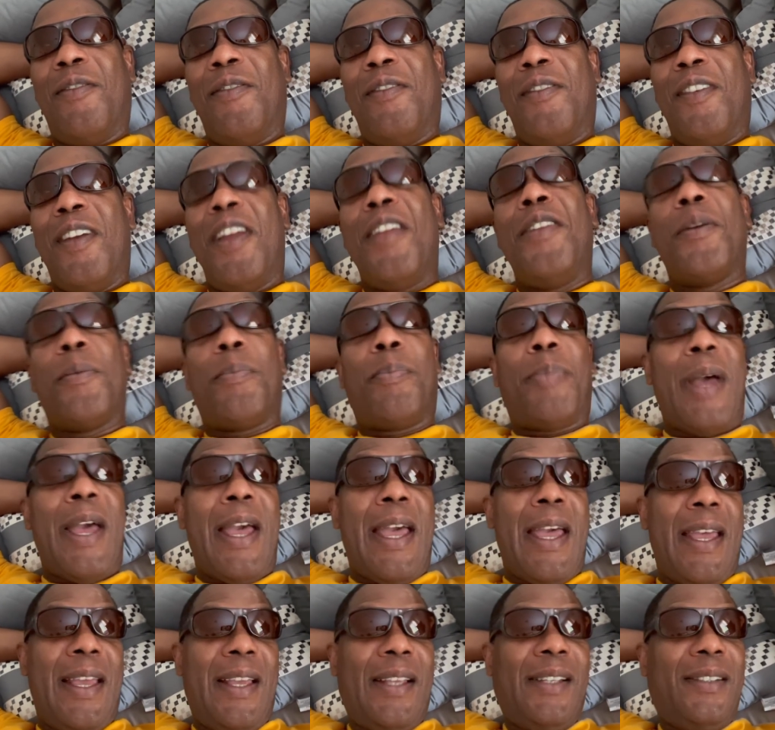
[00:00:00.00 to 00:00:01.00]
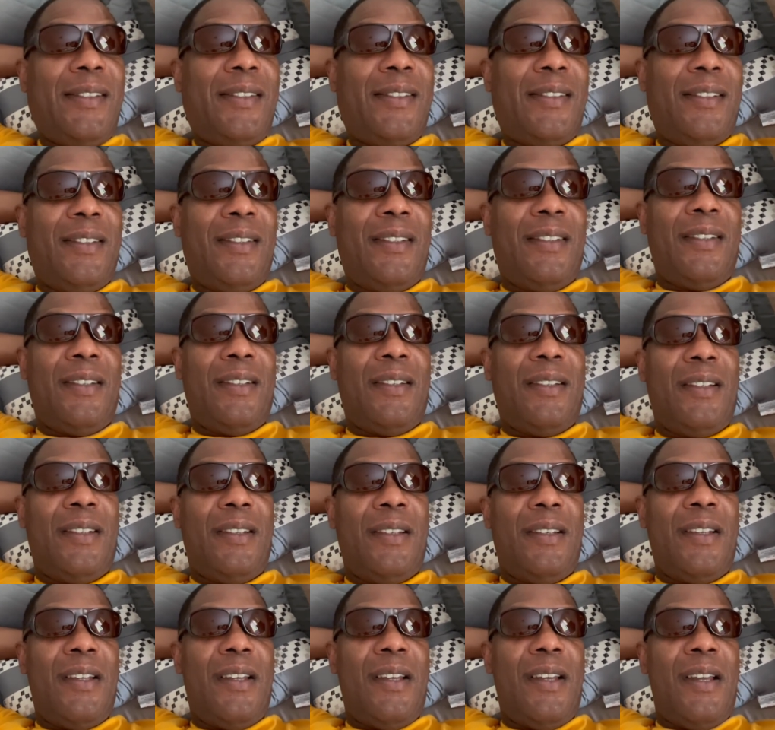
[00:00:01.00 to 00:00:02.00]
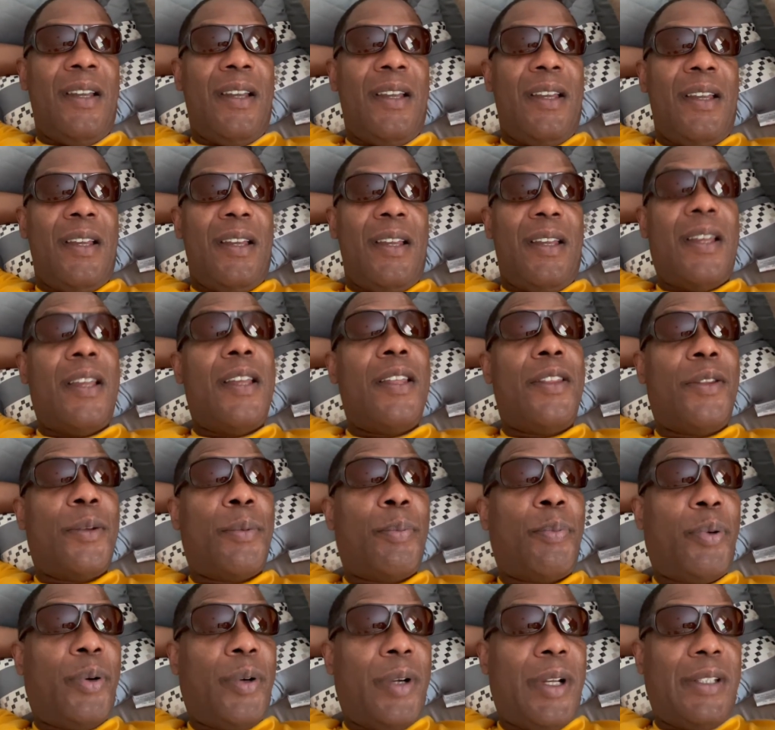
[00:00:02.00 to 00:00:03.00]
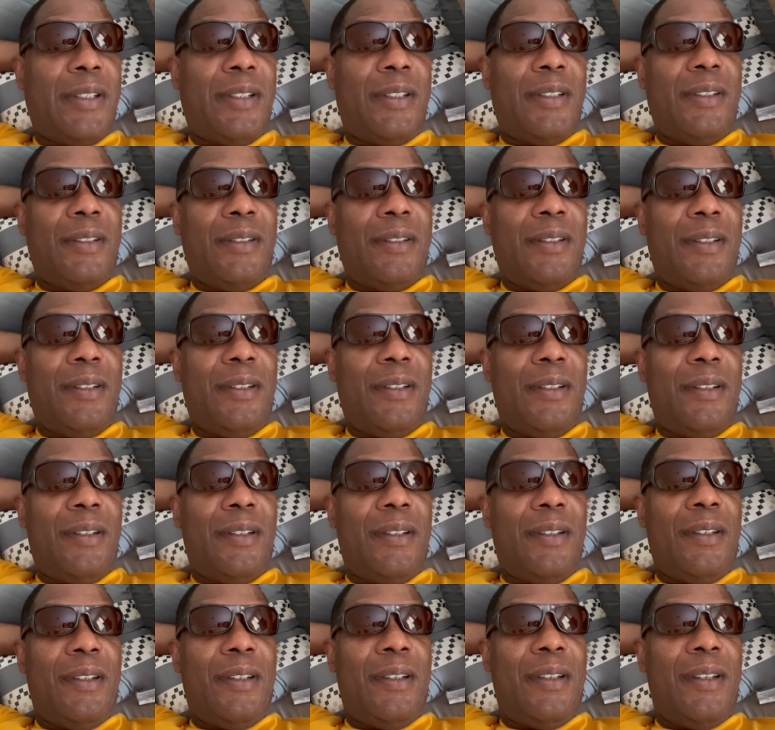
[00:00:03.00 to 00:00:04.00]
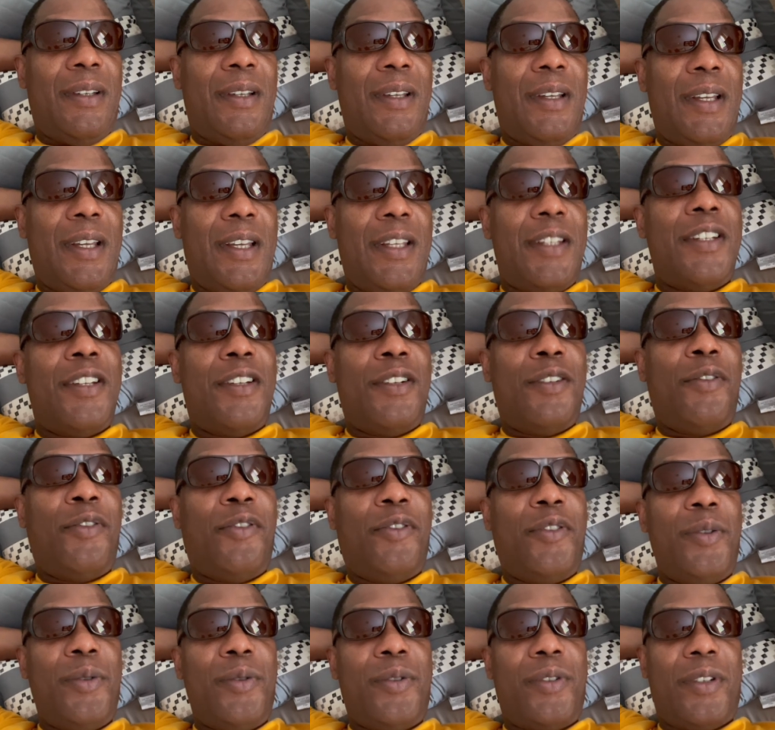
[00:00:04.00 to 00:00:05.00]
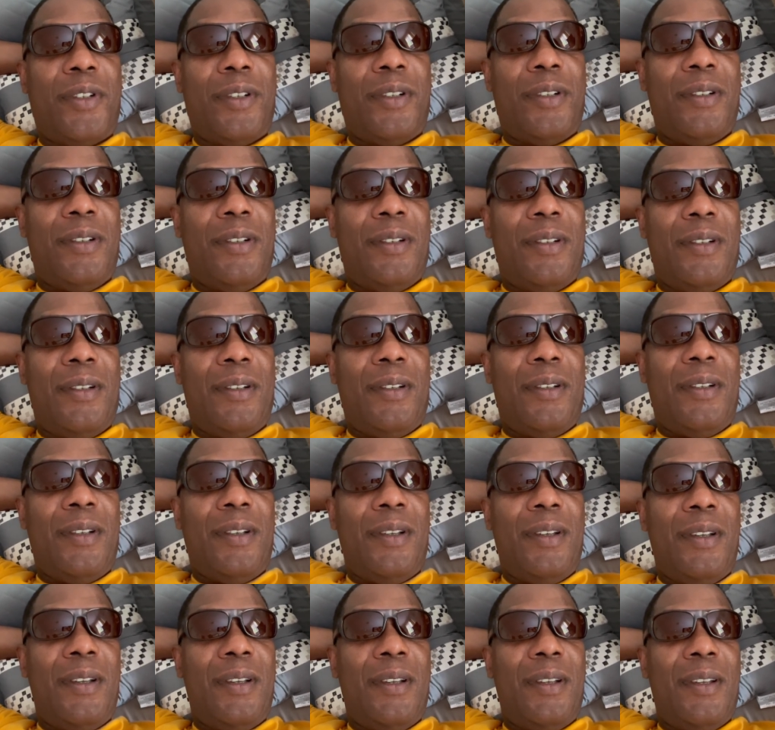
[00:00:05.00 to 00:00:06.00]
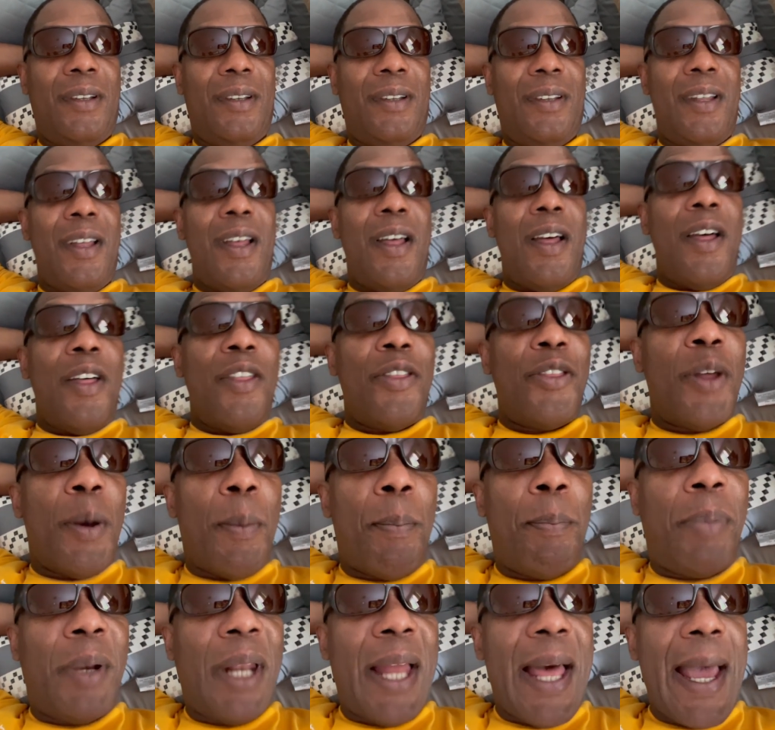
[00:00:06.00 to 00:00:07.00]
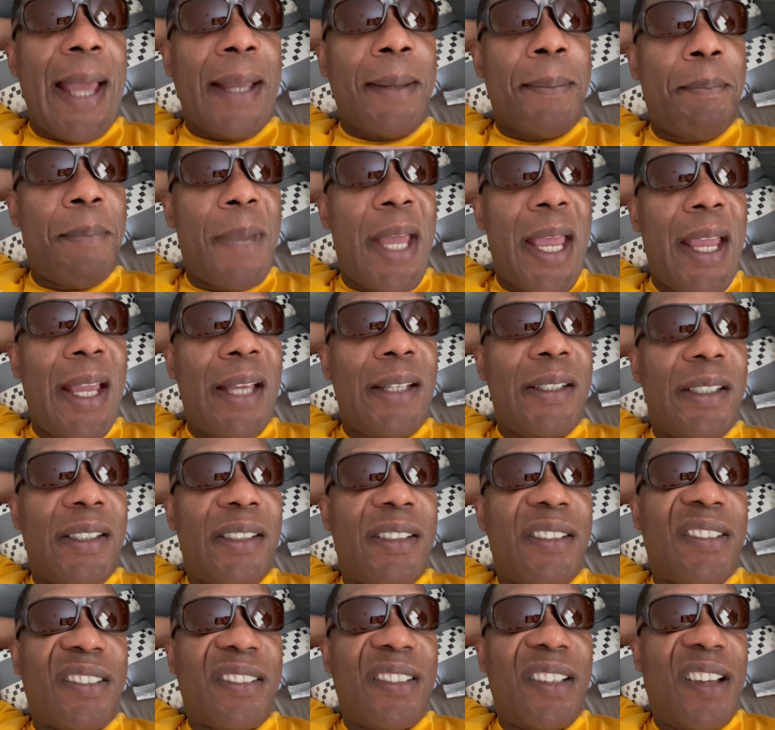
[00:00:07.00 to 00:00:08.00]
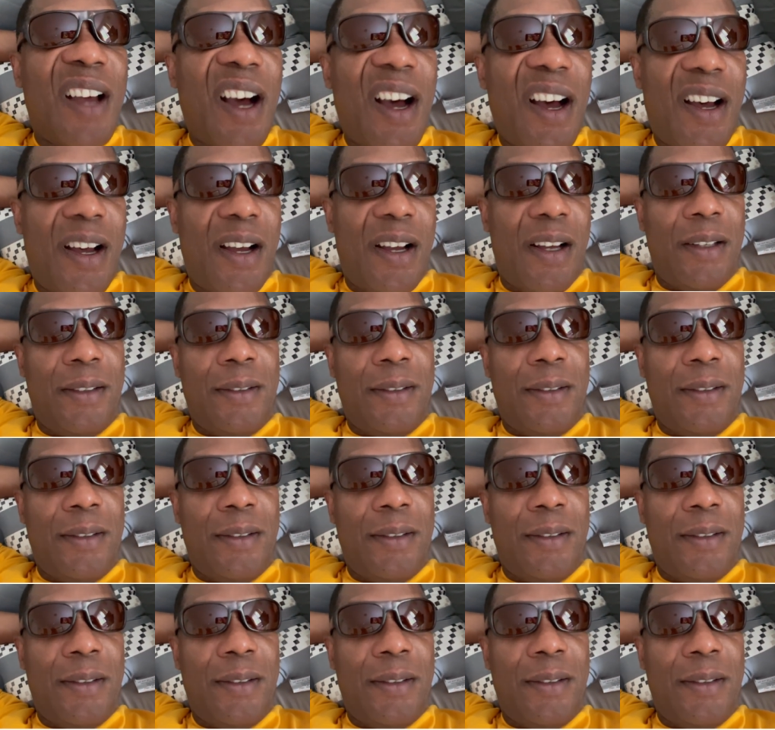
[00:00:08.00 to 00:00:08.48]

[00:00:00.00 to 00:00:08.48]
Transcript: in the past, in the present, and in the future. The black man is God.